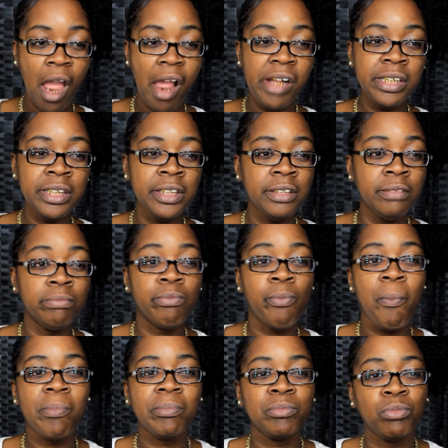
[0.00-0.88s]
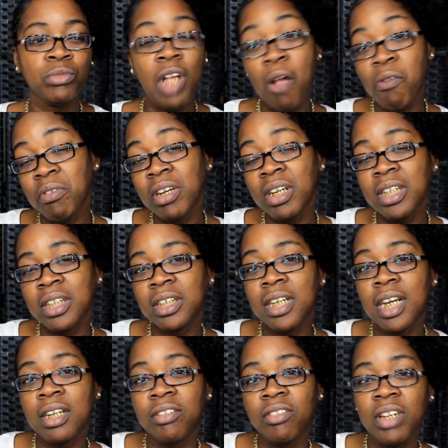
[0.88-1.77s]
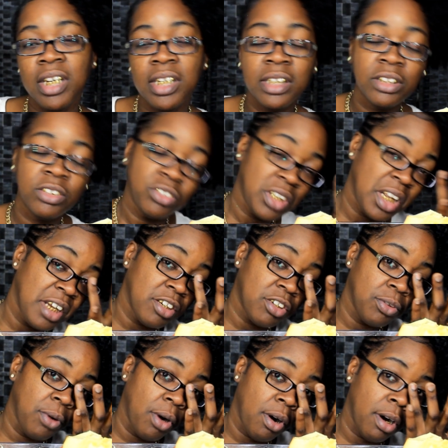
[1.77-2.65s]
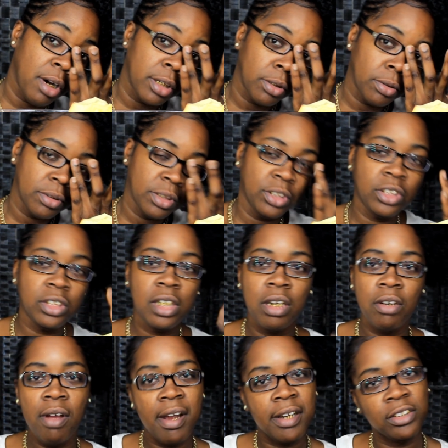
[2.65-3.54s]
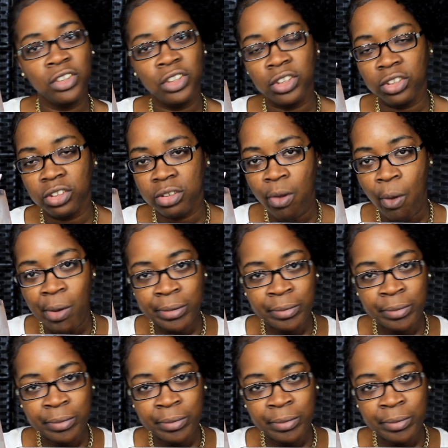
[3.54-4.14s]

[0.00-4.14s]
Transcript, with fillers: Um, I really ain't got to think think too hard on this channel. I can just